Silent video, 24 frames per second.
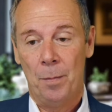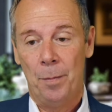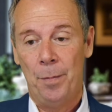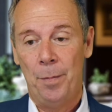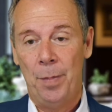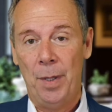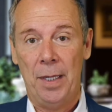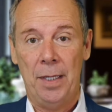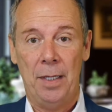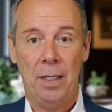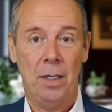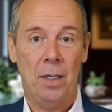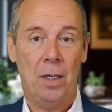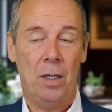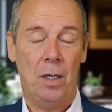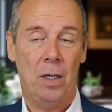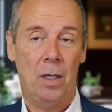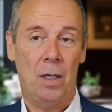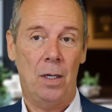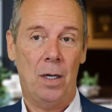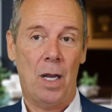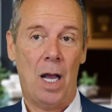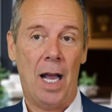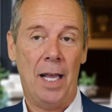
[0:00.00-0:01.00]
But
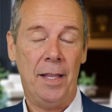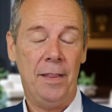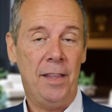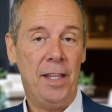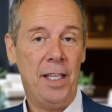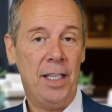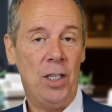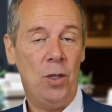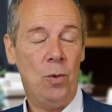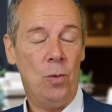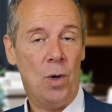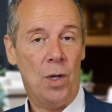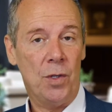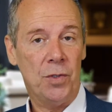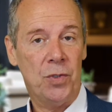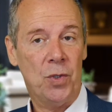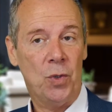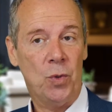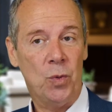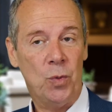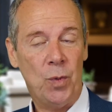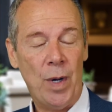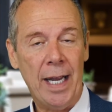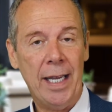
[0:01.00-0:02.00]
I think you
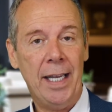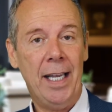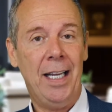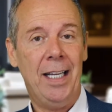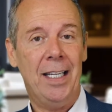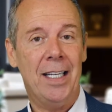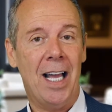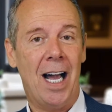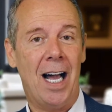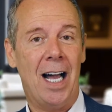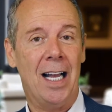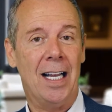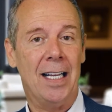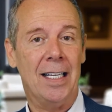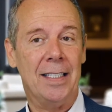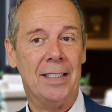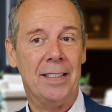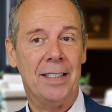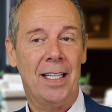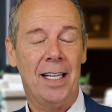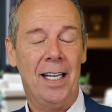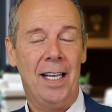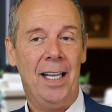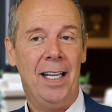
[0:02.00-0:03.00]
also
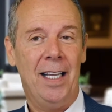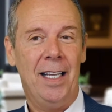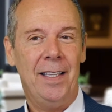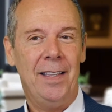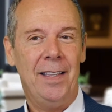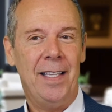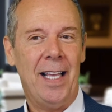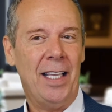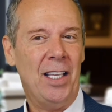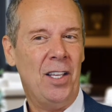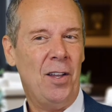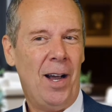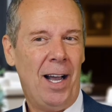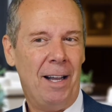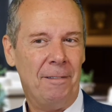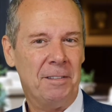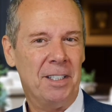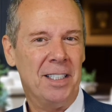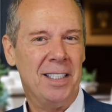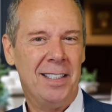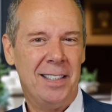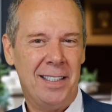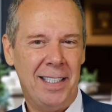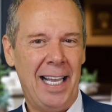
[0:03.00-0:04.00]
recognize that you have to
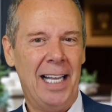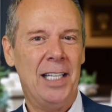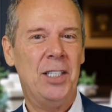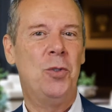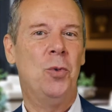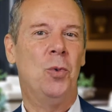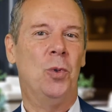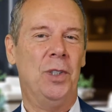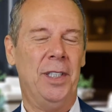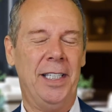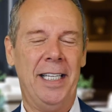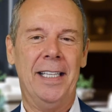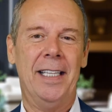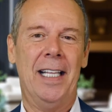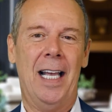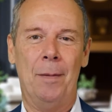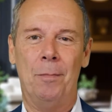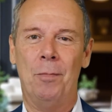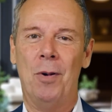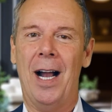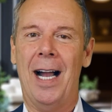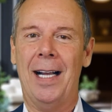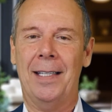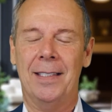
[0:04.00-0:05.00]
schedule in that
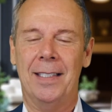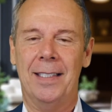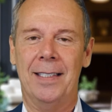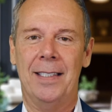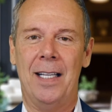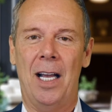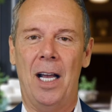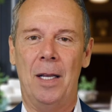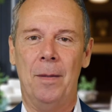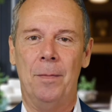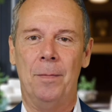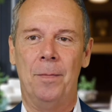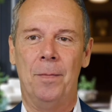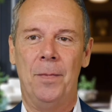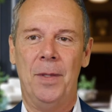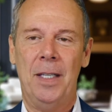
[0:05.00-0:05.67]
practice time.